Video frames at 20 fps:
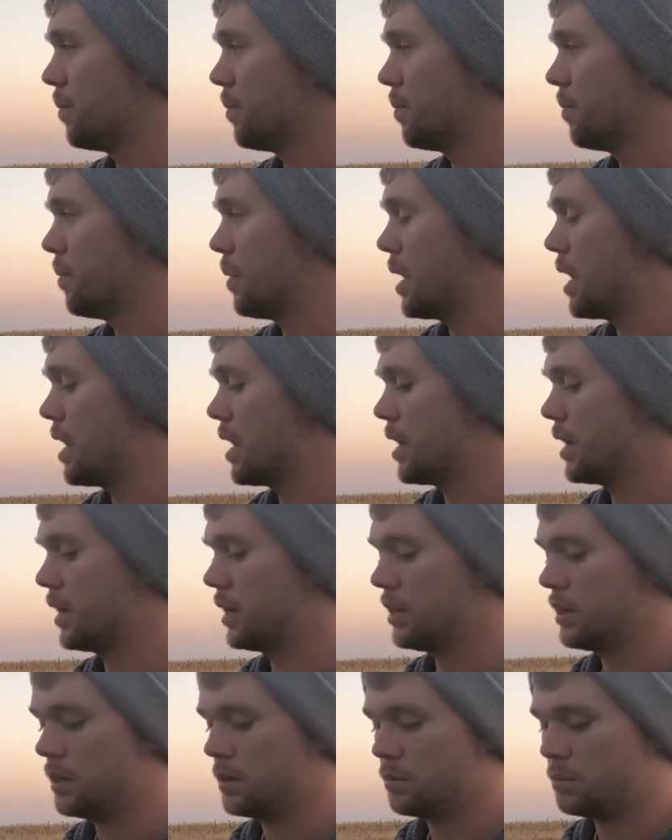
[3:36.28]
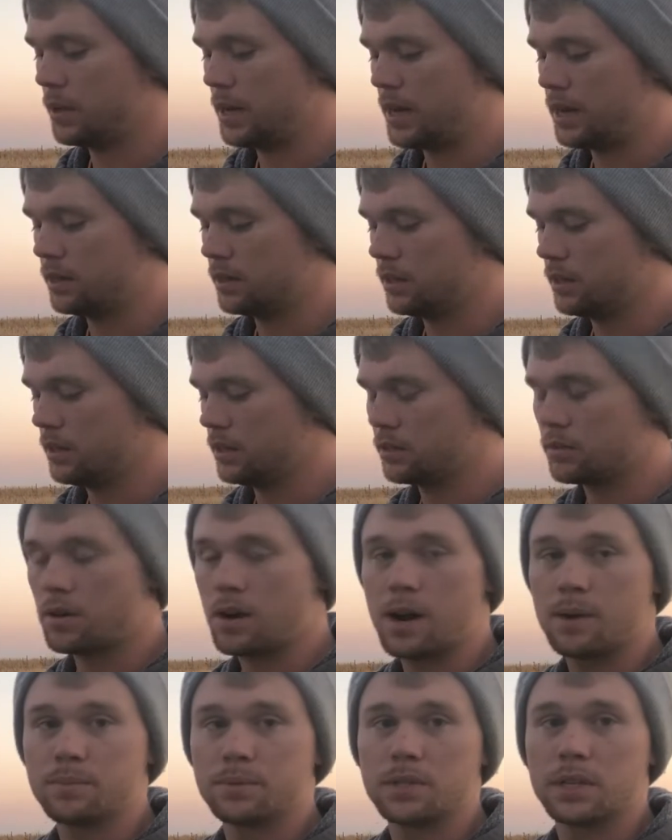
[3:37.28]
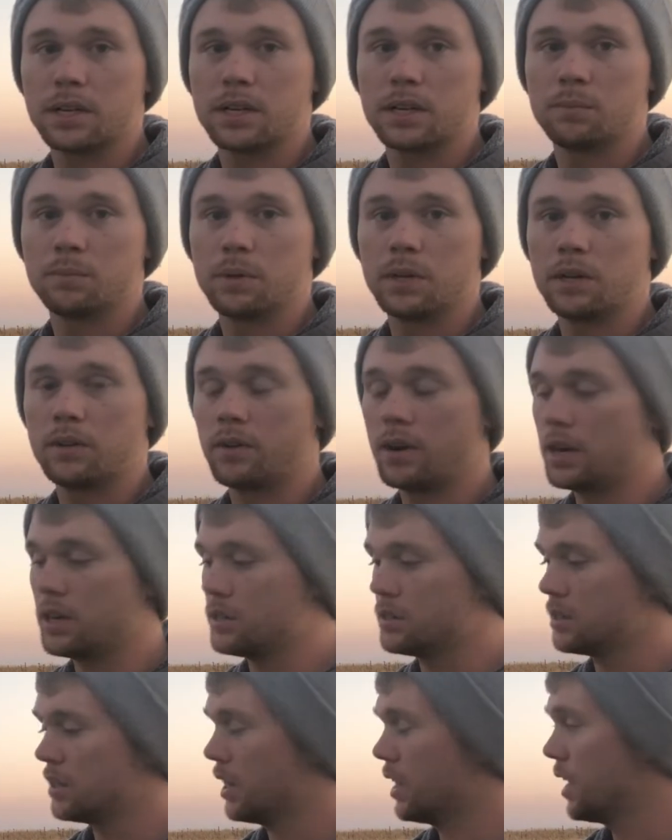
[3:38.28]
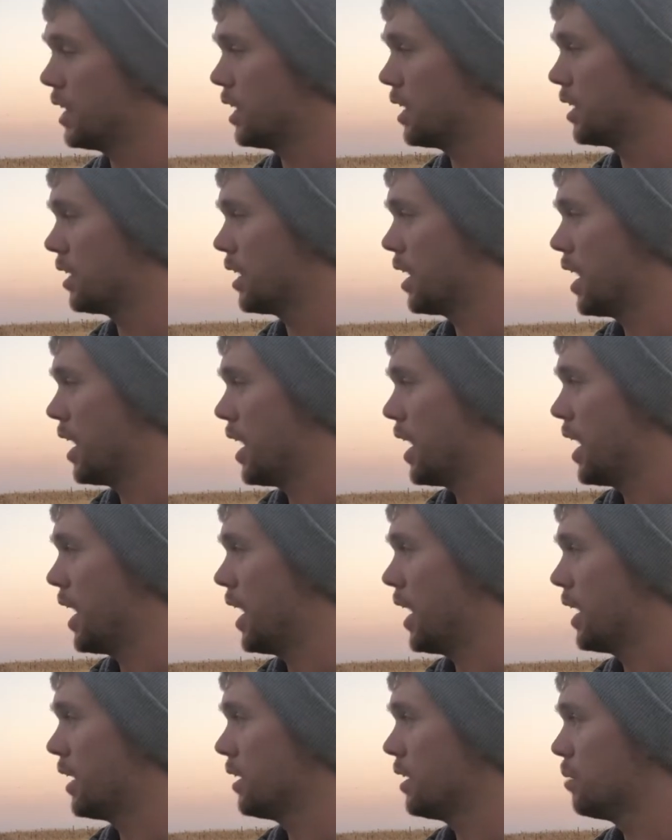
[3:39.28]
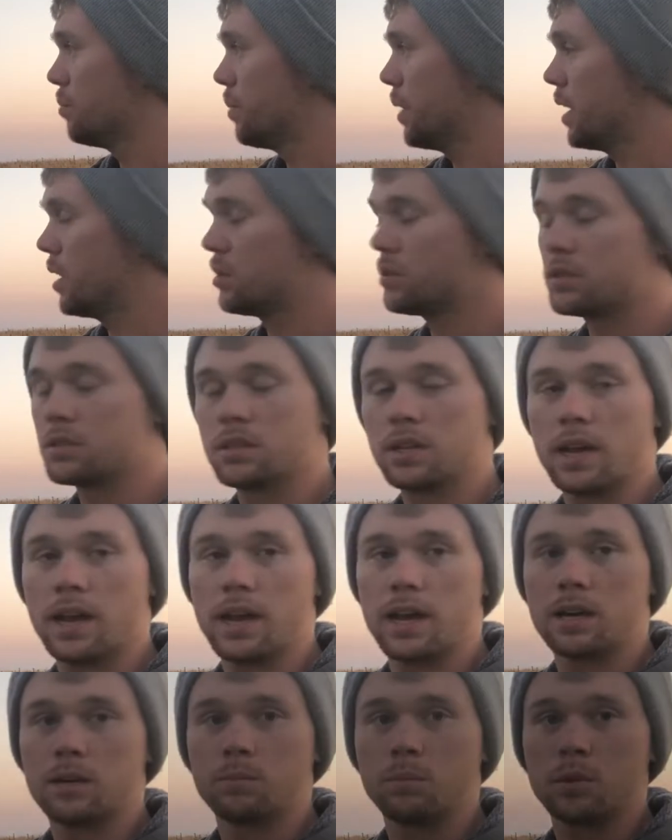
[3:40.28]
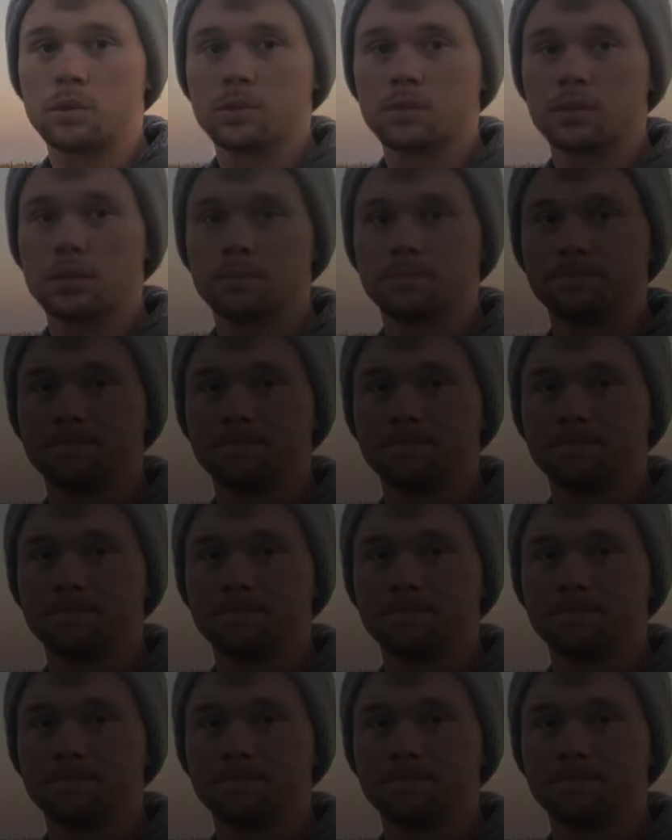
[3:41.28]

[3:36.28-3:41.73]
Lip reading: by planting crops that can be grazed and adding pounds to animals.